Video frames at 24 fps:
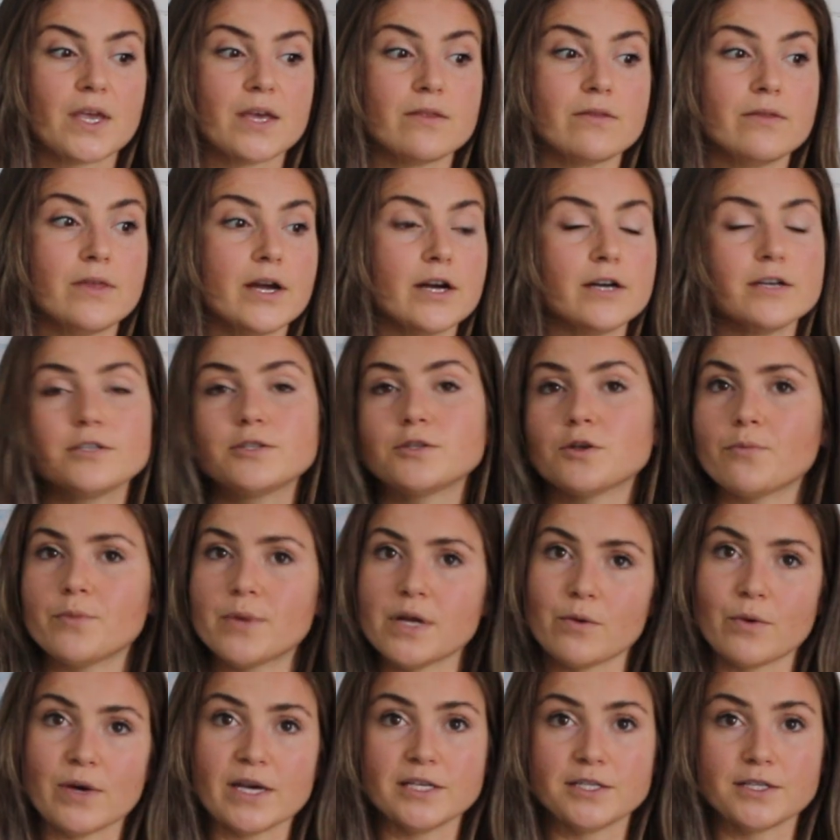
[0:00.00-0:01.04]
There's so
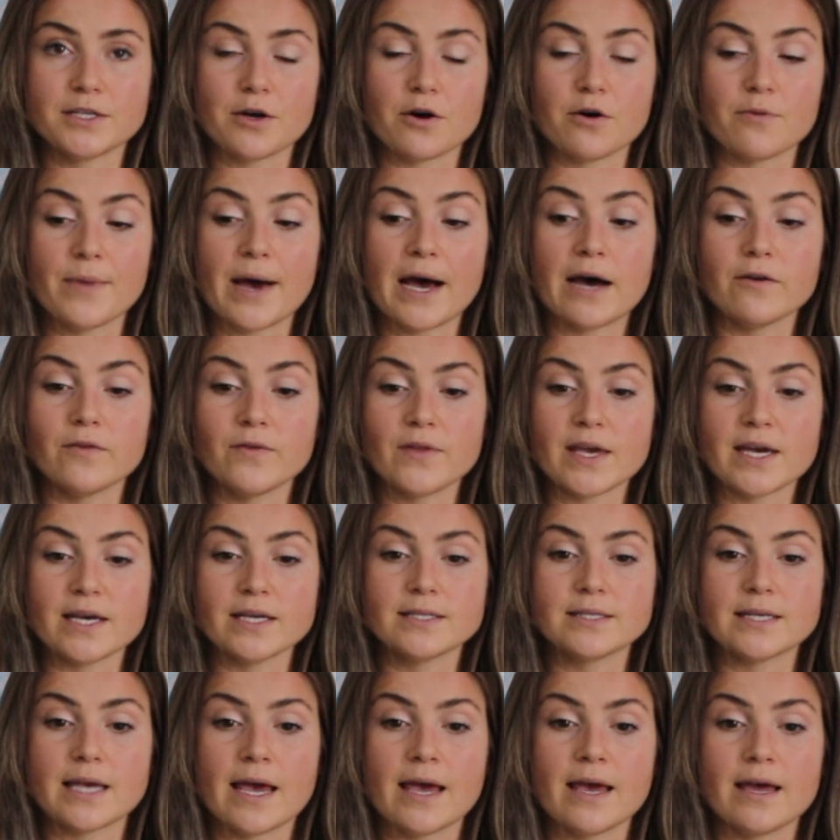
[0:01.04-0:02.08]
many ways to go about
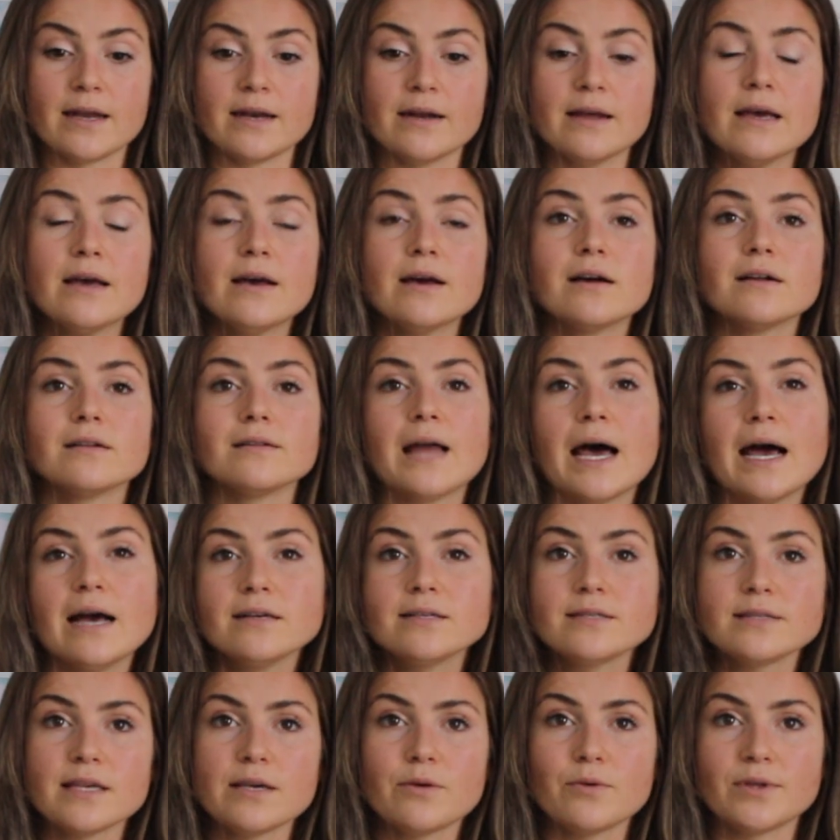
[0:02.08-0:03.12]
this. And
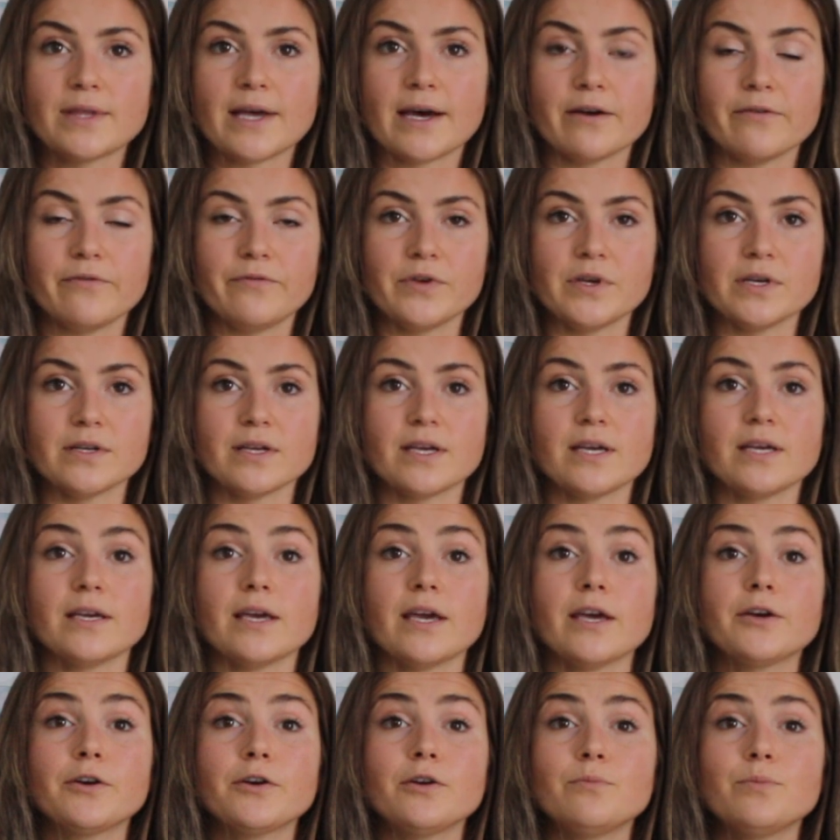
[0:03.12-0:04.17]
lastly, with that feeling,
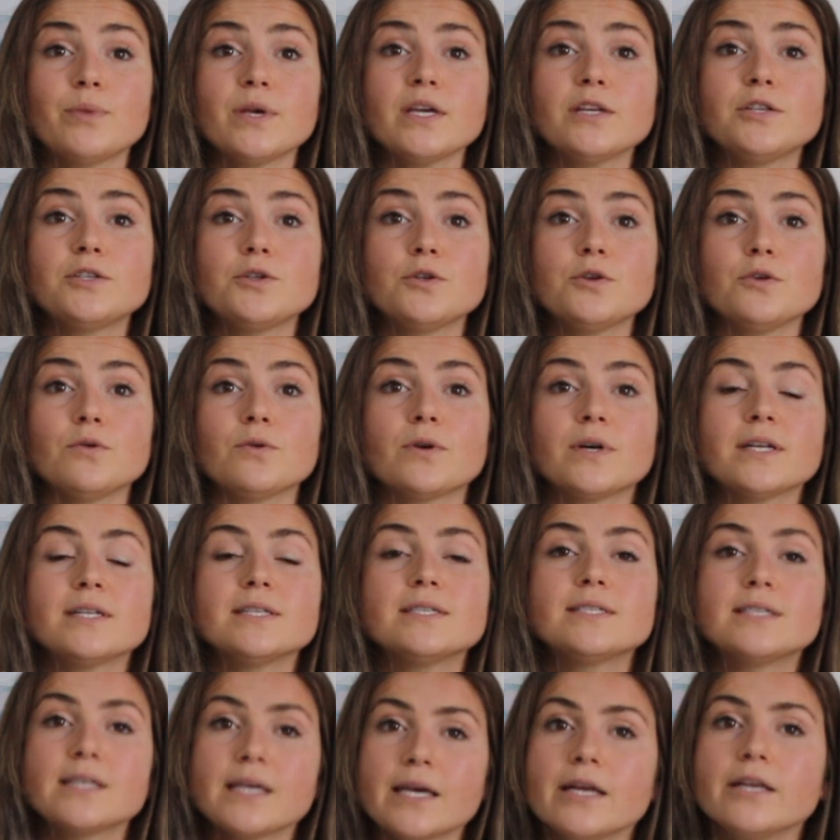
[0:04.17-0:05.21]
it could be to
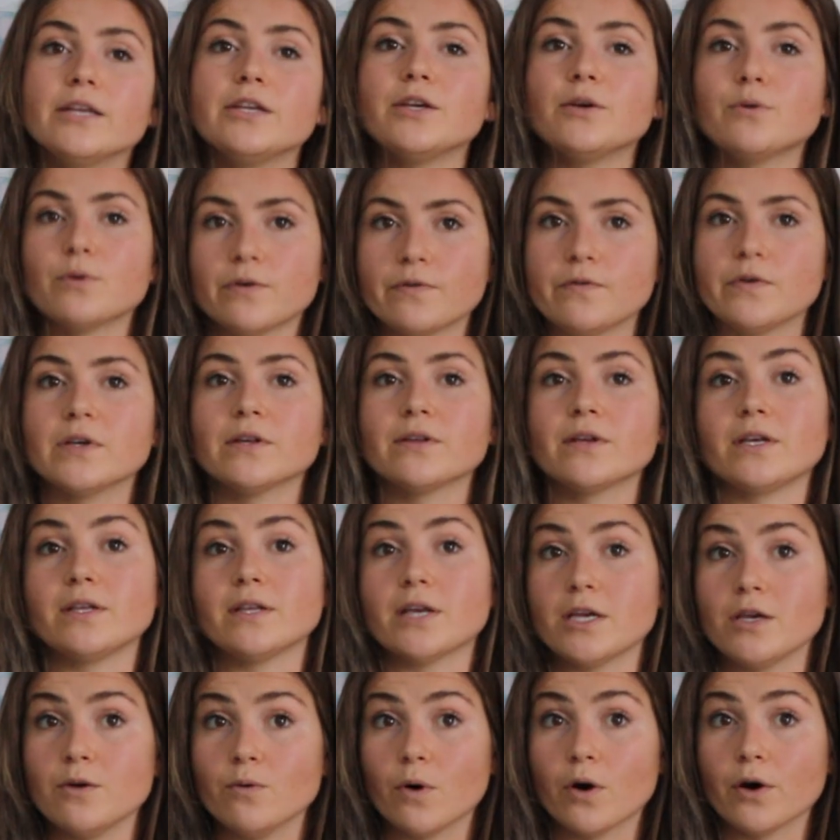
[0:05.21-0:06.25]
continue a feeling
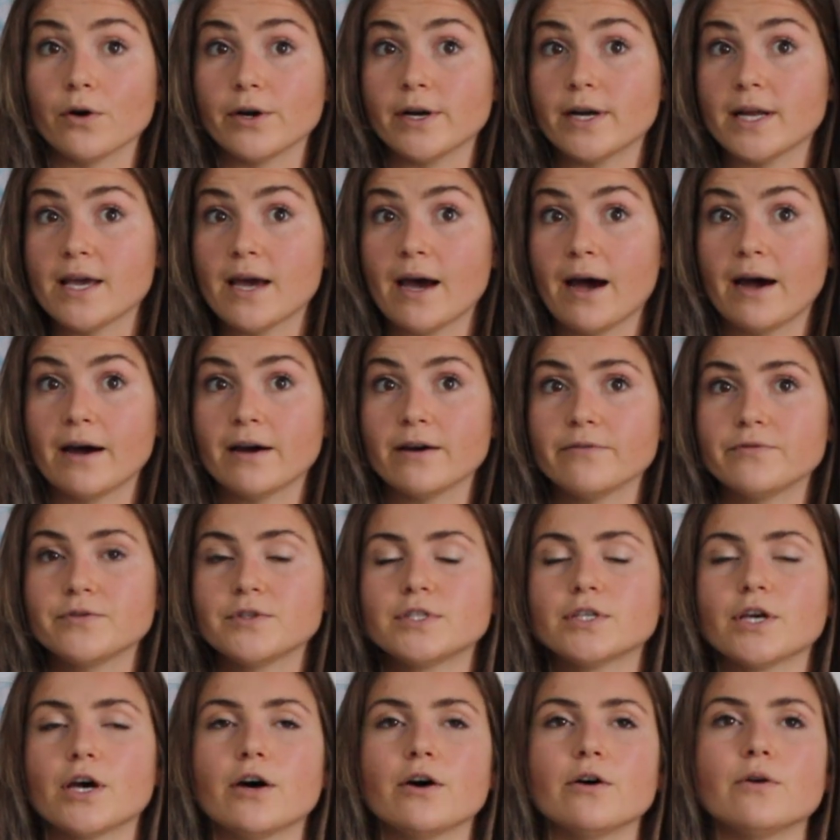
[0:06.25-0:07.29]
that you already have.
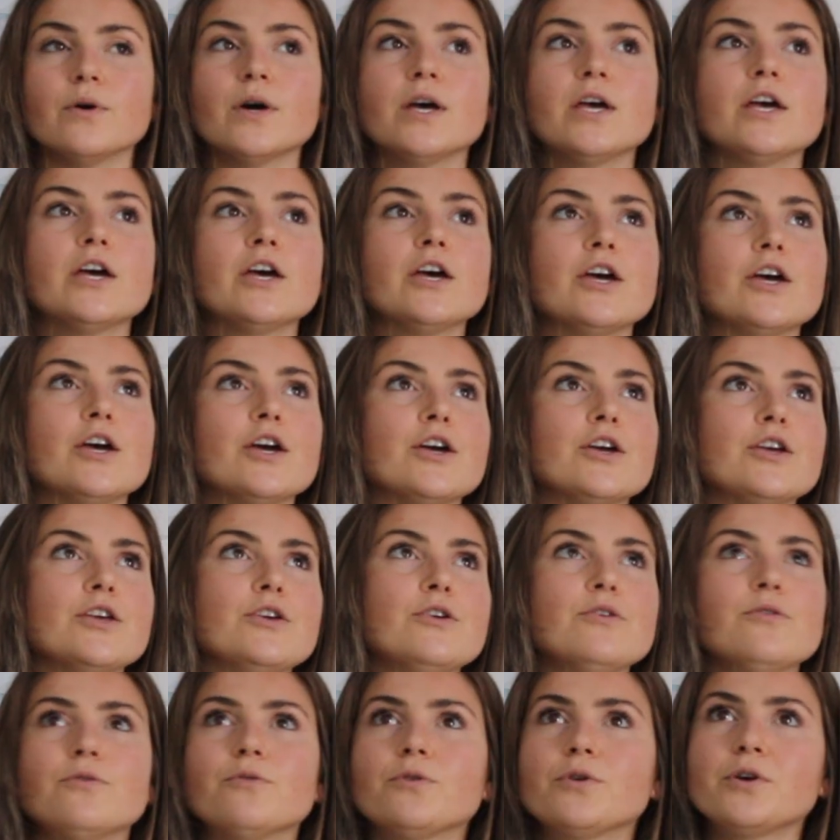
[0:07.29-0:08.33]
So
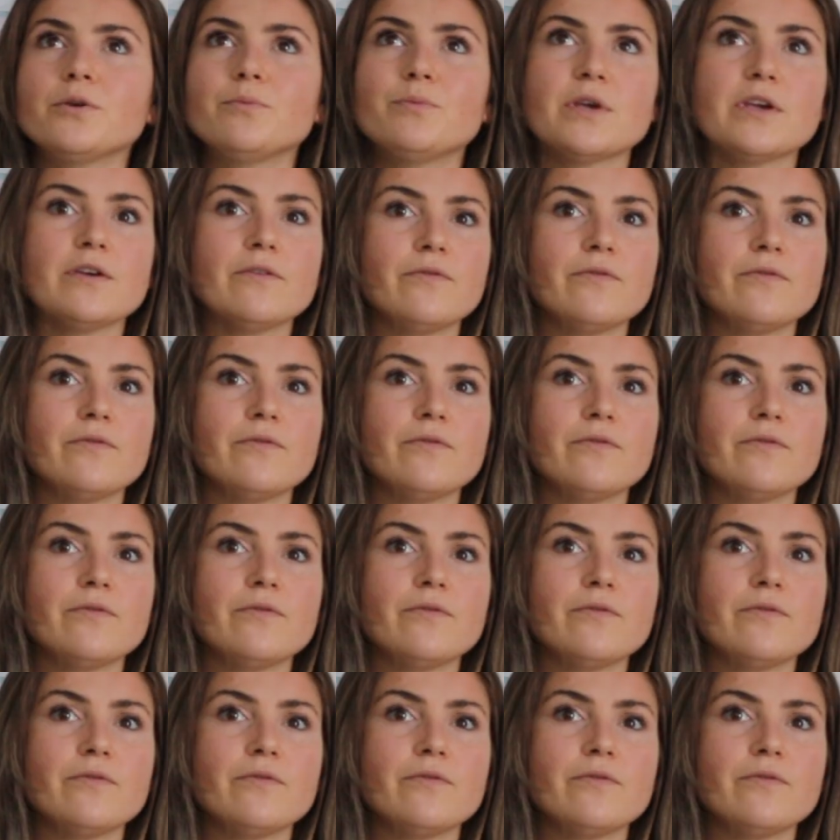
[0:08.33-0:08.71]
you could be